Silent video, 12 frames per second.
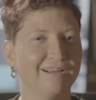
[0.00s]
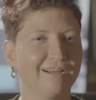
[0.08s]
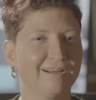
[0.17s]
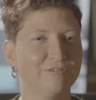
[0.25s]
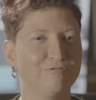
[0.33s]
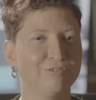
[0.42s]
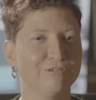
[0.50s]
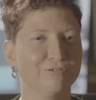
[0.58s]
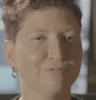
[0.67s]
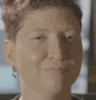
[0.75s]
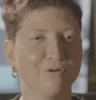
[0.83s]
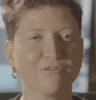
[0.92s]
I
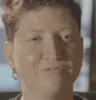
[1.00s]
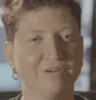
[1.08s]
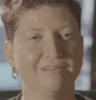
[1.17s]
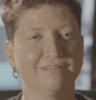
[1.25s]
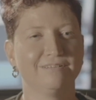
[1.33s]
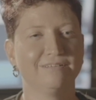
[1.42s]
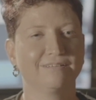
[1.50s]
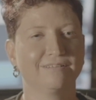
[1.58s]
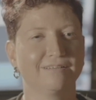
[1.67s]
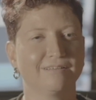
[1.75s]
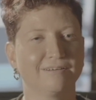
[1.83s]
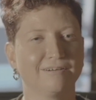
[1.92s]
feel motivated.
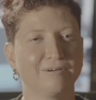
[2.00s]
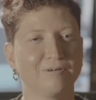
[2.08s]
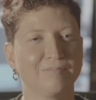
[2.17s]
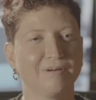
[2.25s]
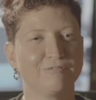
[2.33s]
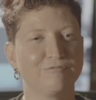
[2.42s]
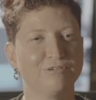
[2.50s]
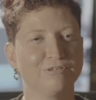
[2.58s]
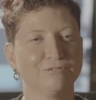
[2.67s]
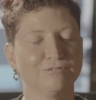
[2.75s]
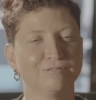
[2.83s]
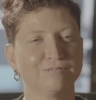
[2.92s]
I
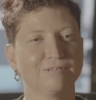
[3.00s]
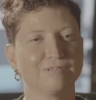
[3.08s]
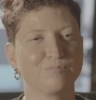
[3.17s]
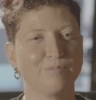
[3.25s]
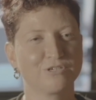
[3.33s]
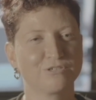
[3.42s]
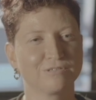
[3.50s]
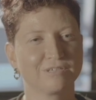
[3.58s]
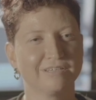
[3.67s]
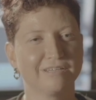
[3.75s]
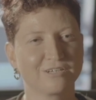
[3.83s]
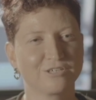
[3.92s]
feel a special
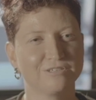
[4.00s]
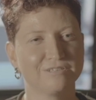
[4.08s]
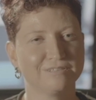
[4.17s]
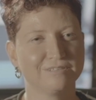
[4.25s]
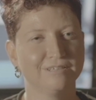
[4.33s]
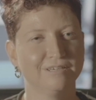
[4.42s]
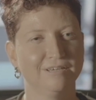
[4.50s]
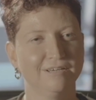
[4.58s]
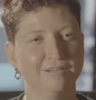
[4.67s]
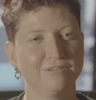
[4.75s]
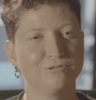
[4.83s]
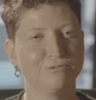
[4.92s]
connection
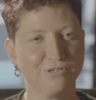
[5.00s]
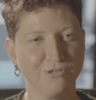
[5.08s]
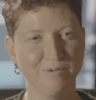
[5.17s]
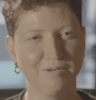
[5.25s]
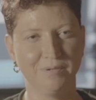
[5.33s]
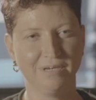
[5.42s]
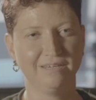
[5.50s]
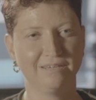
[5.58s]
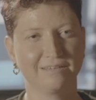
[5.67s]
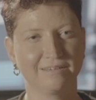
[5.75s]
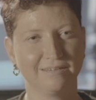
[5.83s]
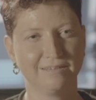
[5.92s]
to a human
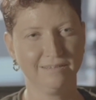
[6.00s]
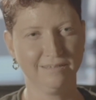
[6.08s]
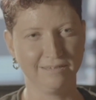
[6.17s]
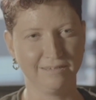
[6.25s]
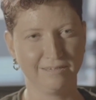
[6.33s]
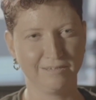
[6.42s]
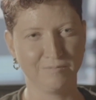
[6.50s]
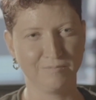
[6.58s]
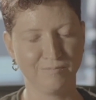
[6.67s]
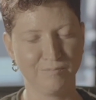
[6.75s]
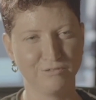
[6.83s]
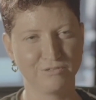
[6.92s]
being, and
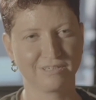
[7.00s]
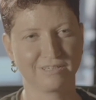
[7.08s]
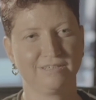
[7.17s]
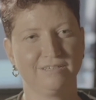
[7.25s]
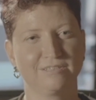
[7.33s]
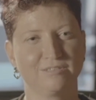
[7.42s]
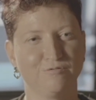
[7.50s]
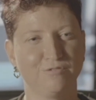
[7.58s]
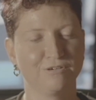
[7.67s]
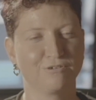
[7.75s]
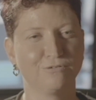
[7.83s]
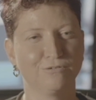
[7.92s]
music is the
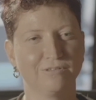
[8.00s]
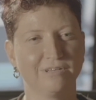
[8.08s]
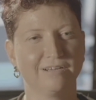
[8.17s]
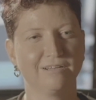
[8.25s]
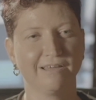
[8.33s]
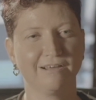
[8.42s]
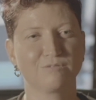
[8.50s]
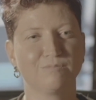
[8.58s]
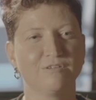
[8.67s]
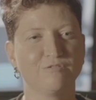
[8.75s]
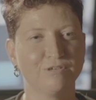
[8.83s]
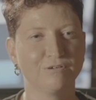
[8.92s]
vehicle that allows me
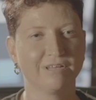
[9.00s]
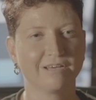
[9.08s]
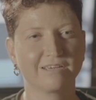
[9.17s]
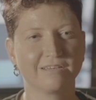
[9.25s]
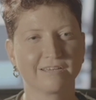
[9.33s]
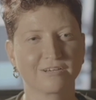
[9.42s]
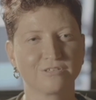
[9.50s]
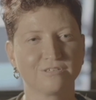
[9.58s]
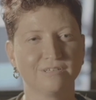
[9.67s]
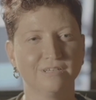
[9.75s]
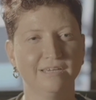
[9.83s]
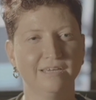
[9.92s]
to feel that
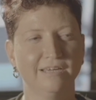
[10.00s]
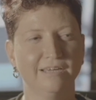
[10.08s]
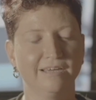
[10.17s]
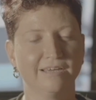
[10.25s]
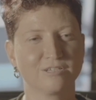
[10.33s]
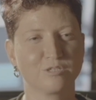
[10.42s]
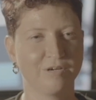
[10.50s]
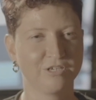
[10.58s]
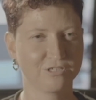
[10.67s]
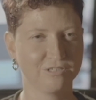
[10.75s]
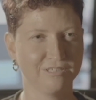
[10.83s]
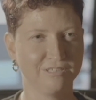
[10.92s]
connection. And
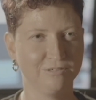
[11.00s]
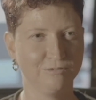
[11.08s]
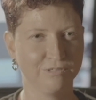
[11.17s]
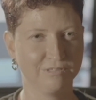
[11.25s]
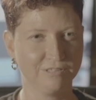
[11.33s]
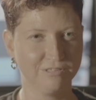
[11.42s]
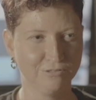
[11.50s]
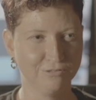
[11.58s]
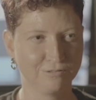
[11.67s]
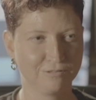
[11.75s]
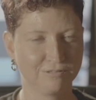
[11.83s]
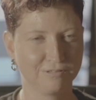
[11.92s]
especially with the
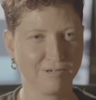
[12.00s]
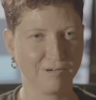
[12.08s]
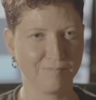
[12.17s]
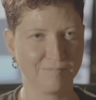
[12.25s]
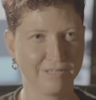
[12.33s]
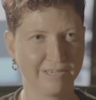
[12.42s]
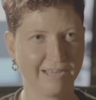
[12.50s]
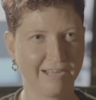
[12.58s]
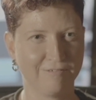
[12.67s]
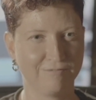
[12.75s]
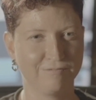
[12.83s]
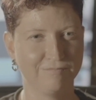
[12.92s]
youth, they
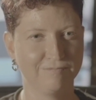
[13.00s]
have